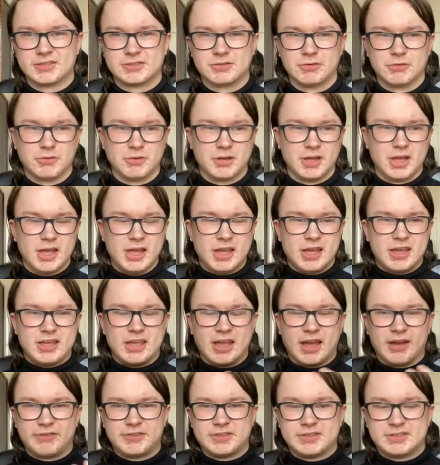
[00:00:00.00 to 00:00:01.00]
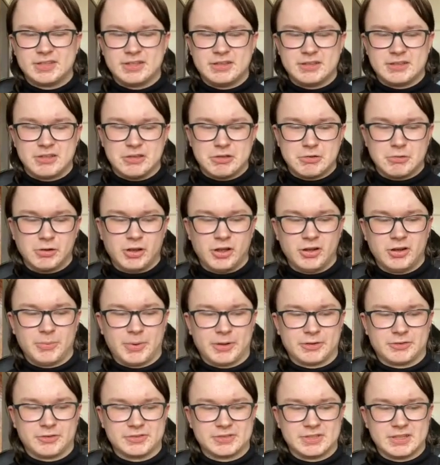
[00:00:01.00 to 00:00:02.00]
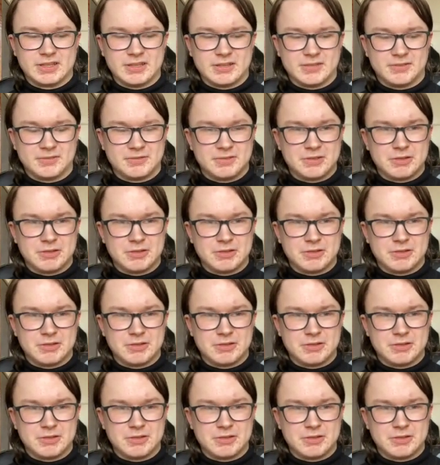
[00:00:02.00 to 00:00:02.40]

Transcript: So you have to see, you learn about, obviously,